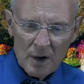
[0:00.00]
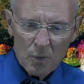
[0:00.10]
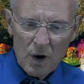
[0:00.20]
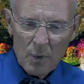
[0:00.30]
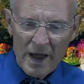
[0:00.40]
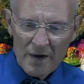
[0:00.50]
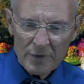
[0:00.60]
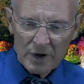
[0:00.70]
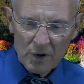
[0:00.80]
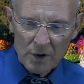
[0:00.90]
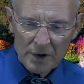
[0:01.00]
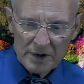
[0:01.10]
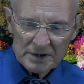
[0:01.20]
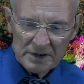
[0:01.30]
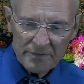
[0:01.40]
What we have recorded
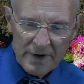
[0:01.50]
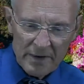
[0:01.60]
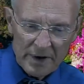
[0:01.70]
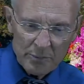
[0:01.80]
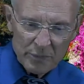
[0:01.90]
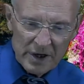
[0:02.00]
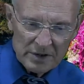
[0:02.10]
is a very brief